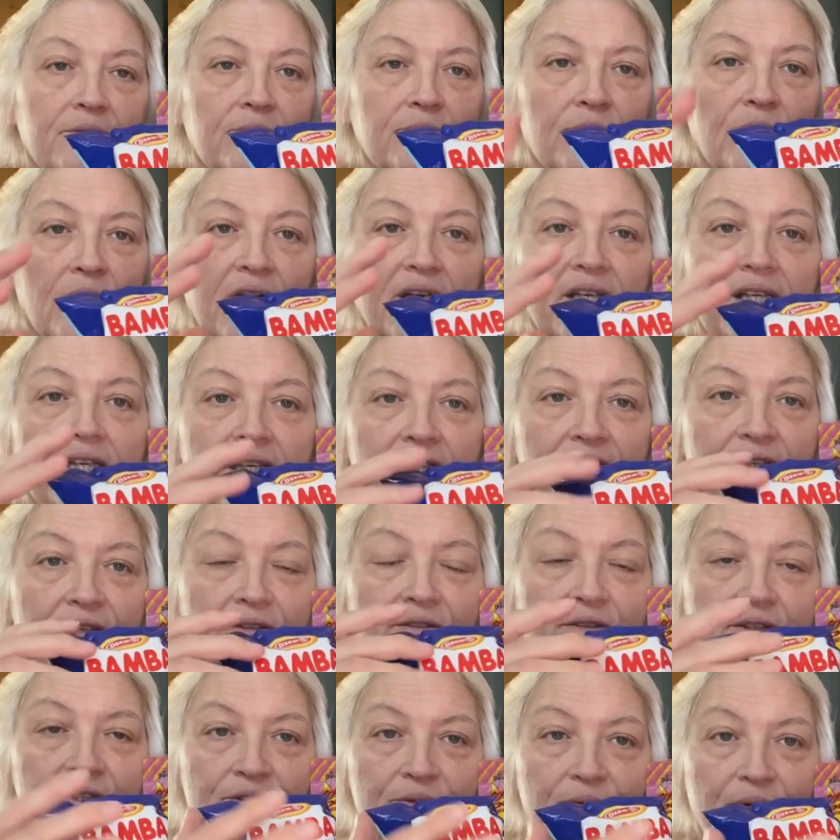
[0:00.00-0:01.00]
Right here
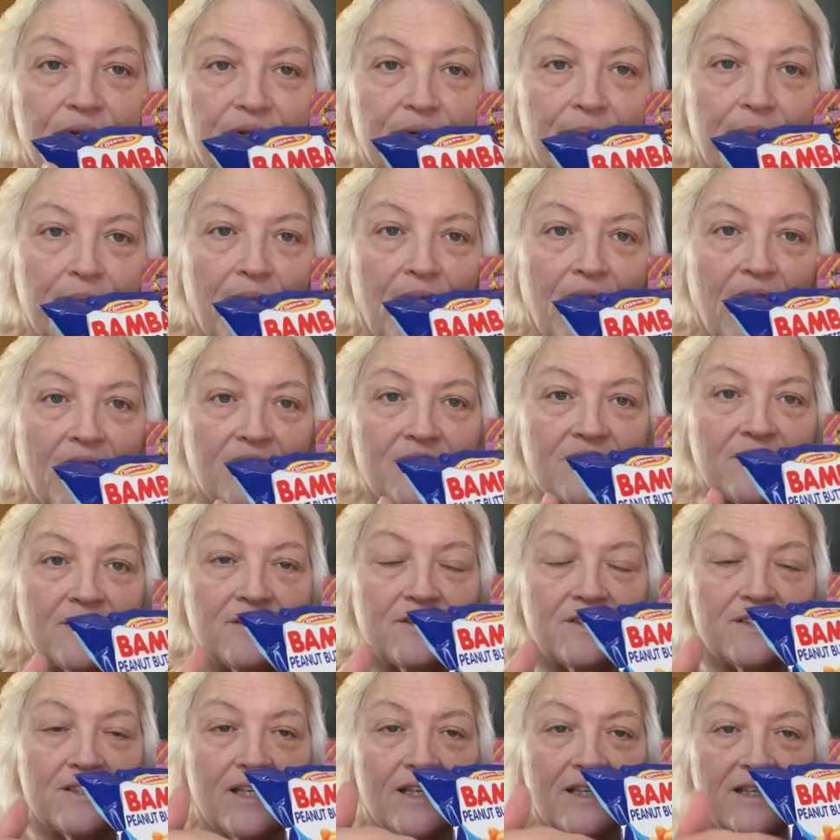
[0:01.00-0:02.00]
is what the box
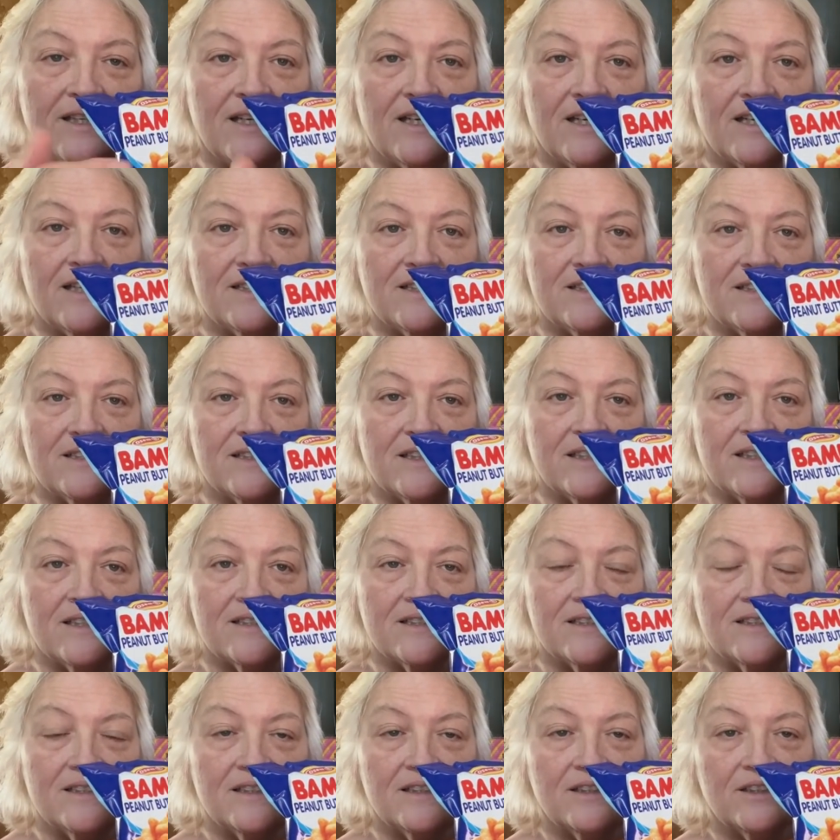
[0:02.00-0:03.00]
looks like, guys.
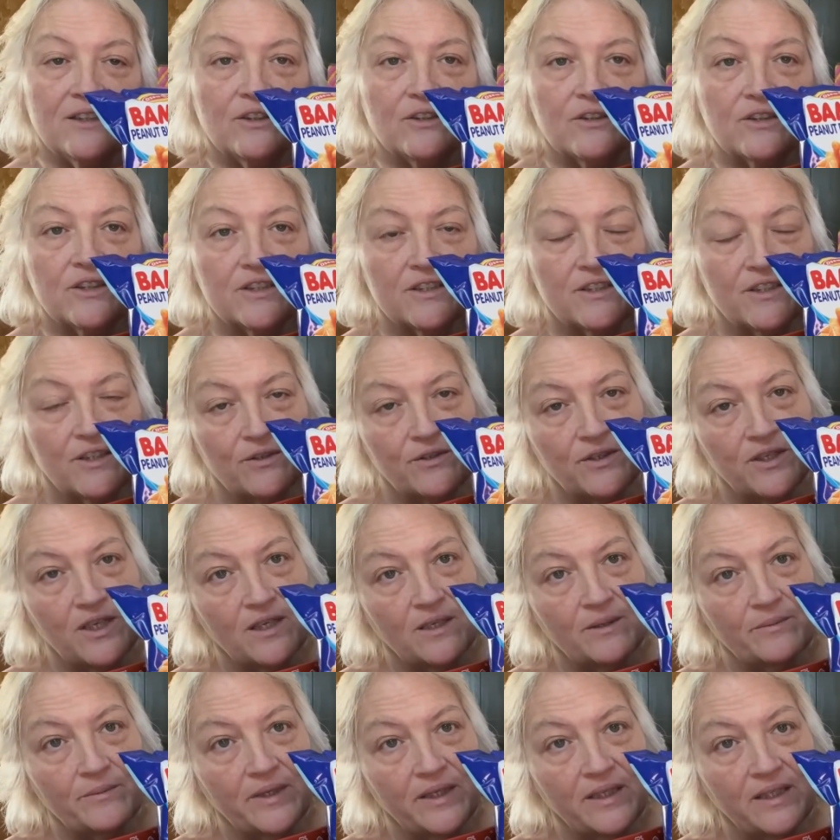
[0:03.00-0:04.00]
Doesn't it look so
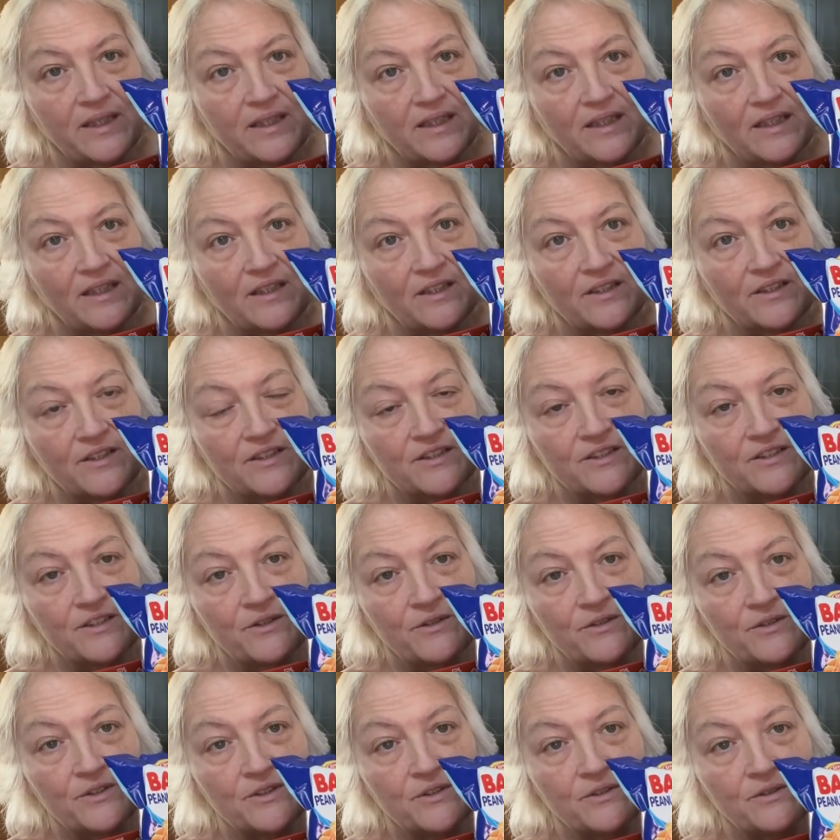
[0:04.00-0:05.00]
yummy? It looks so,
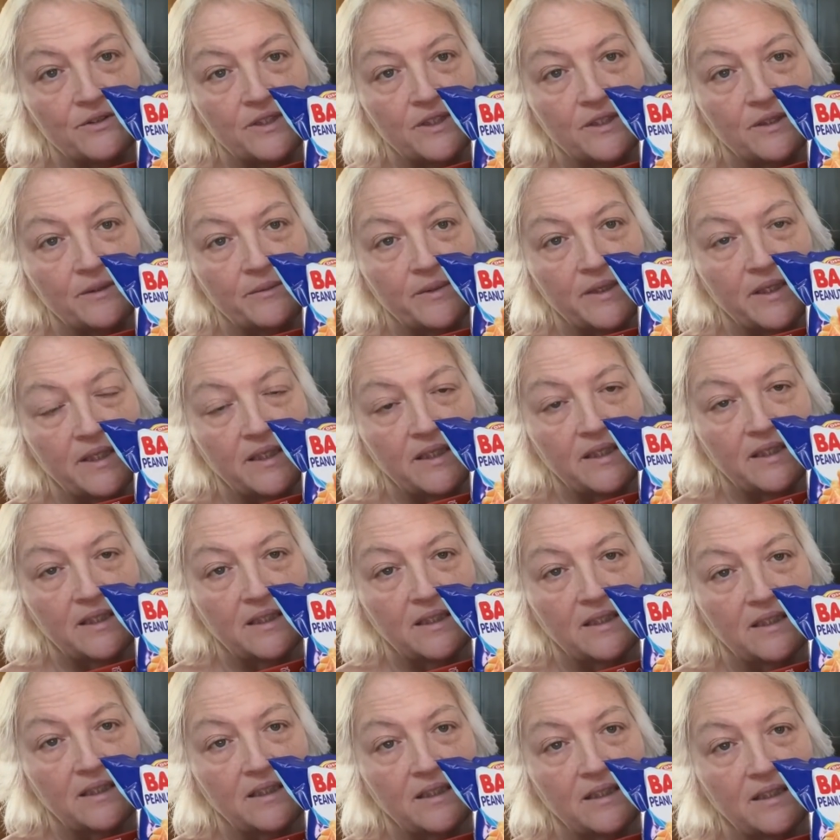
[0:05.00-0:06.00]
so yummy.
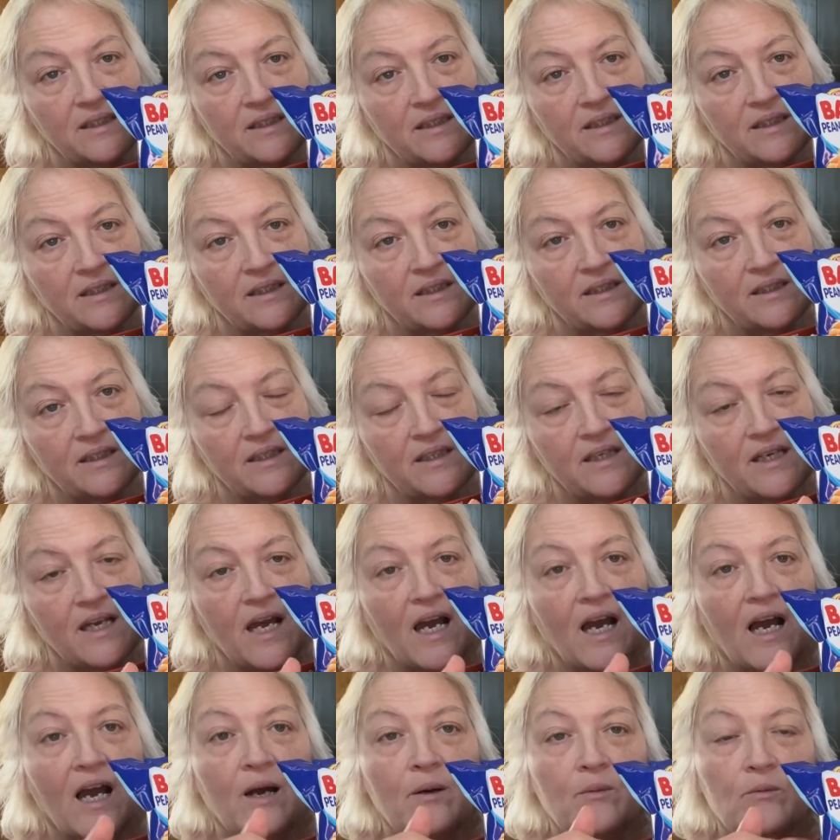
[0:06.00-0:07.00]

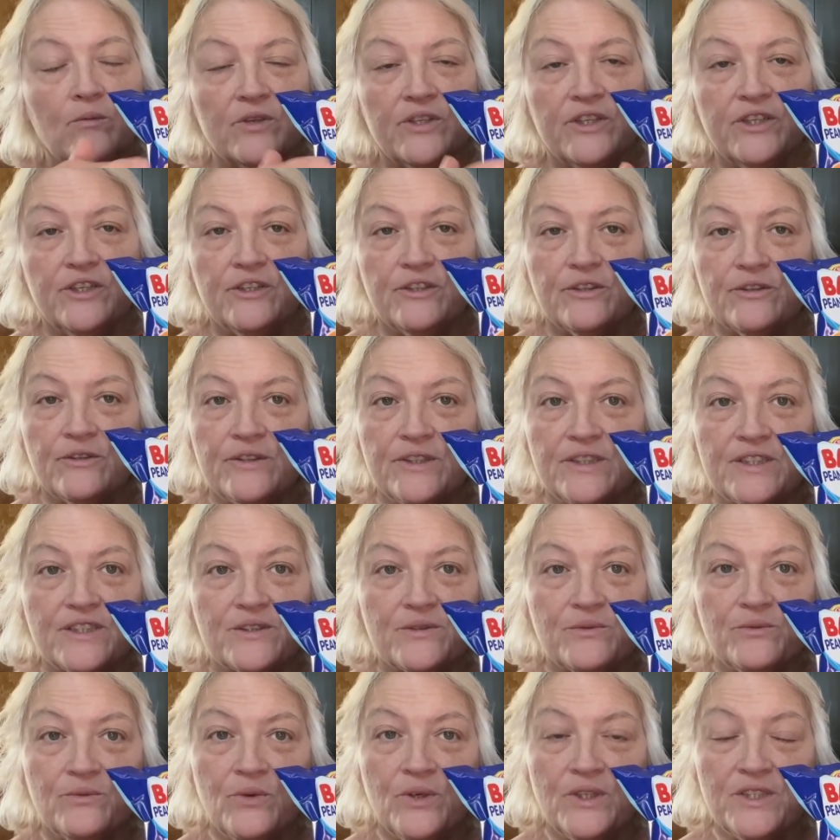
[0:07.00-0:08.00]
I'm curious,
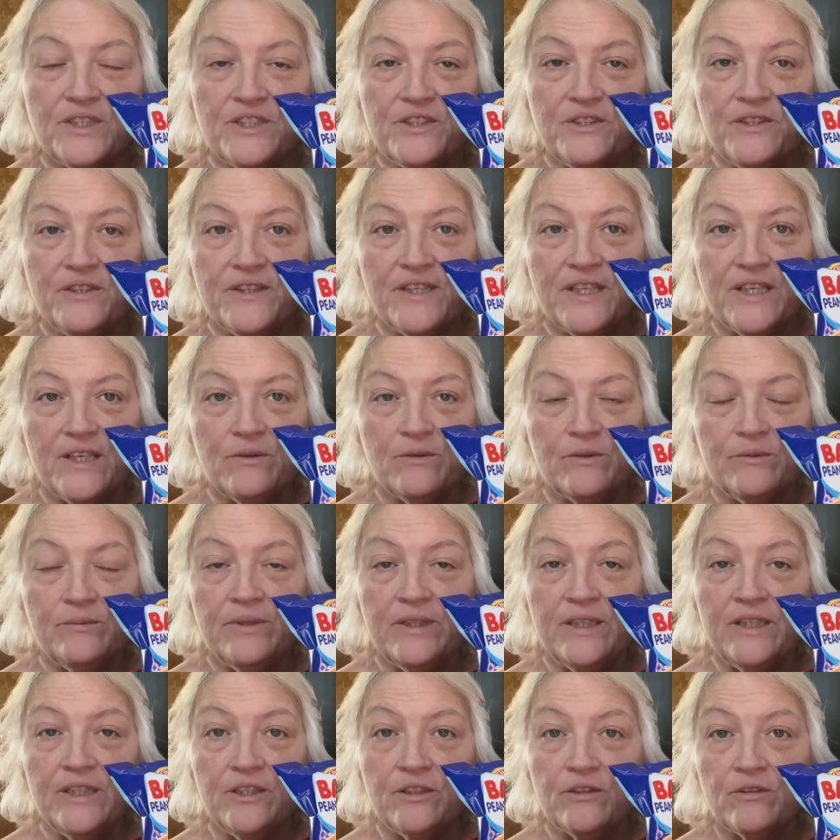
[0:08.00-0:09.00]
what do you think would be
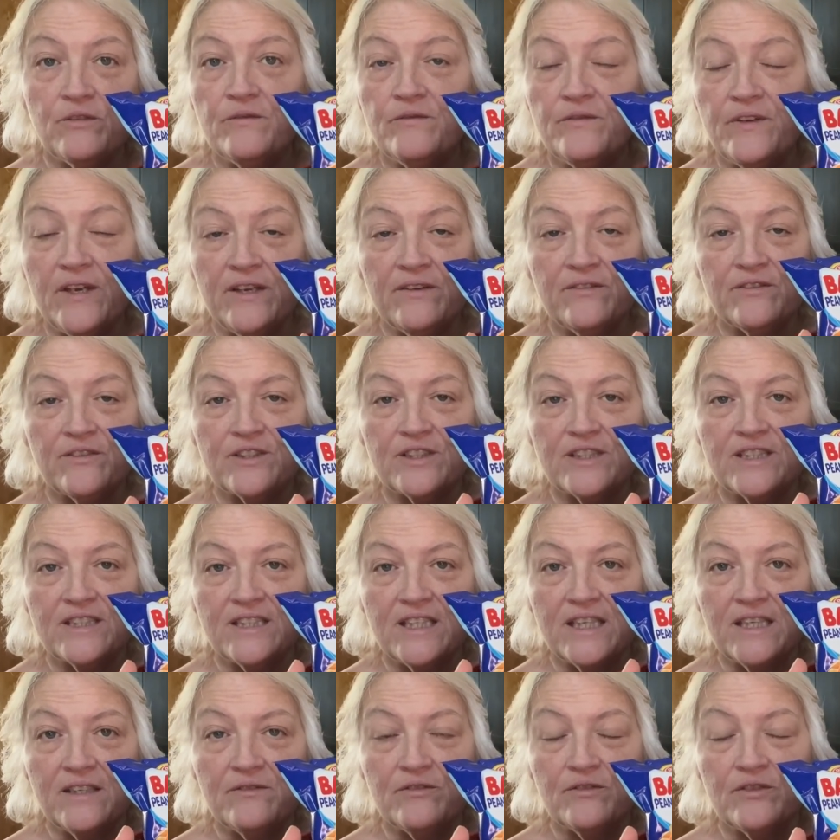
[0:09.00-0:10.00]
your favorite
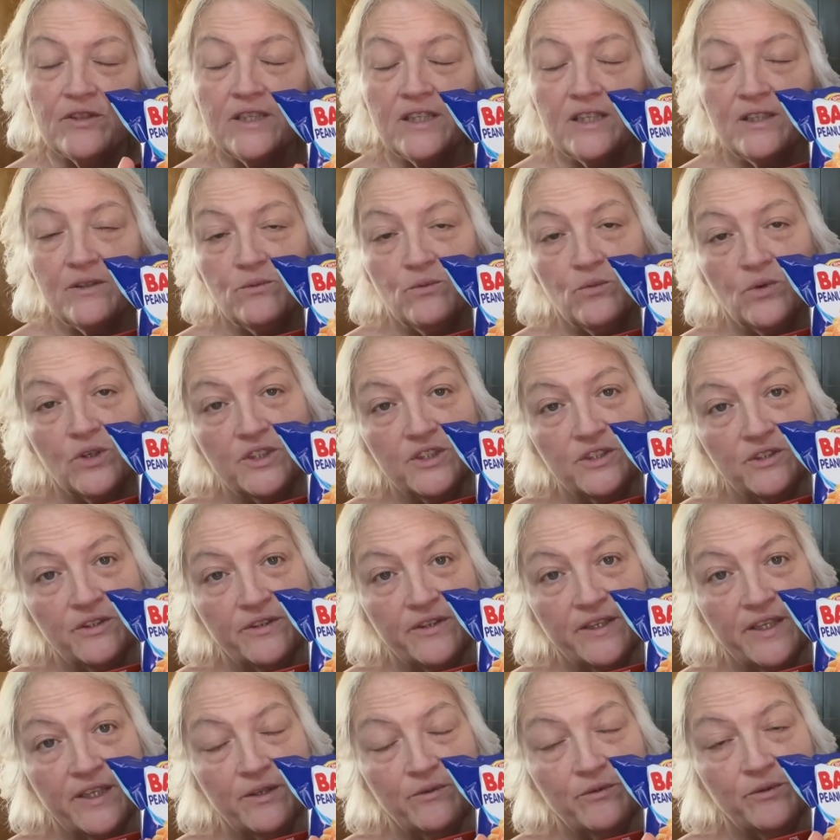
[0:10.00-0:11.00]
savory and what do you
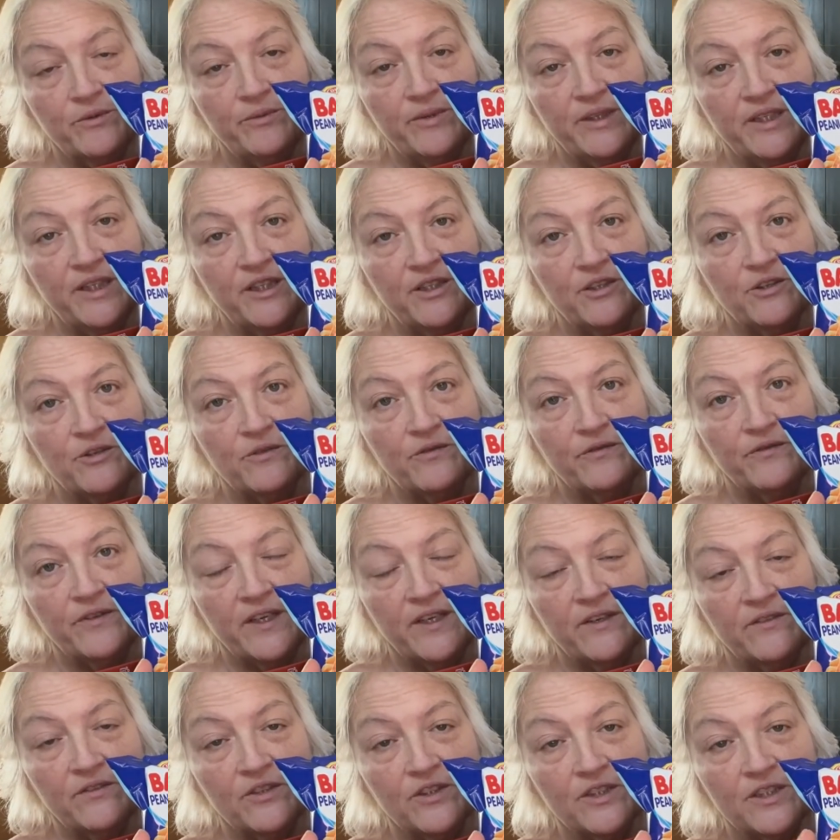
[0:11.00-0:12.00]
think would be your
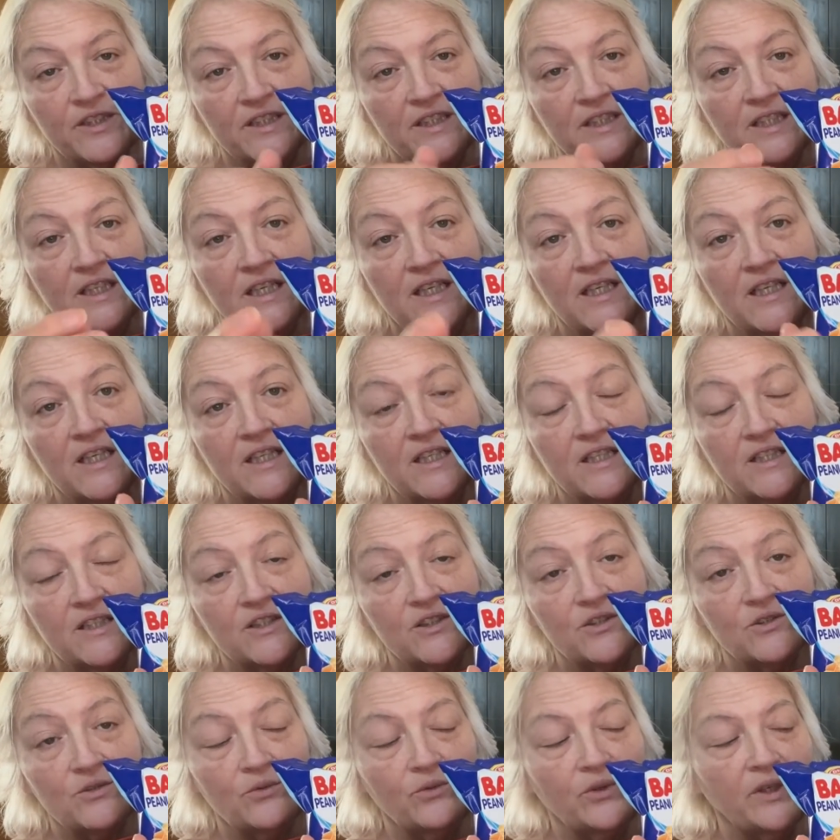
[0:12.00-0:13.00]
favorite
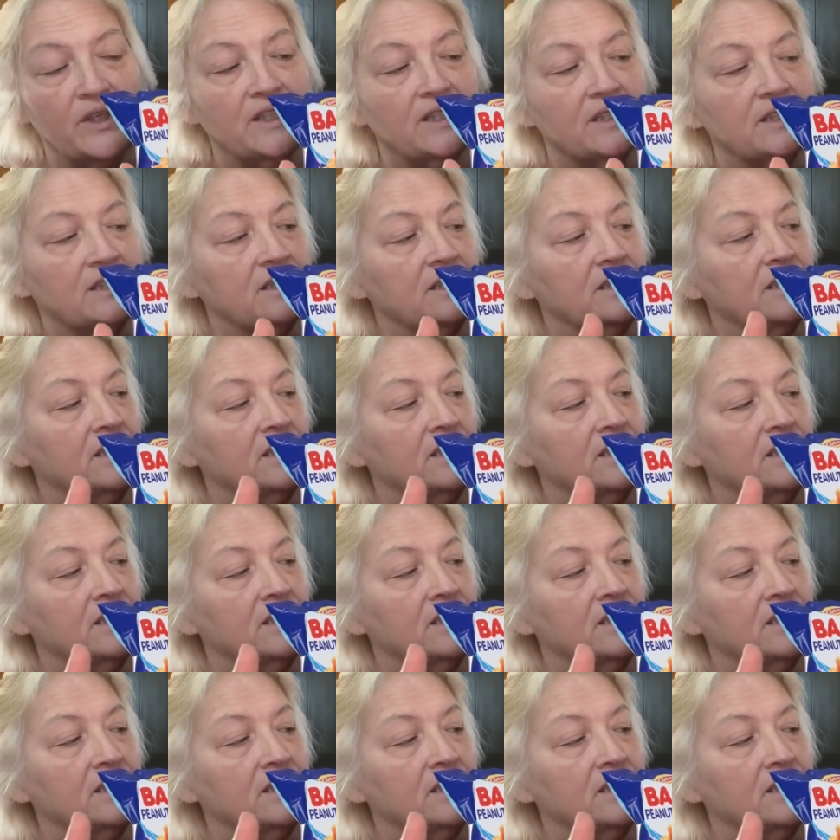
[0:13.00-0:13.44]
sweet?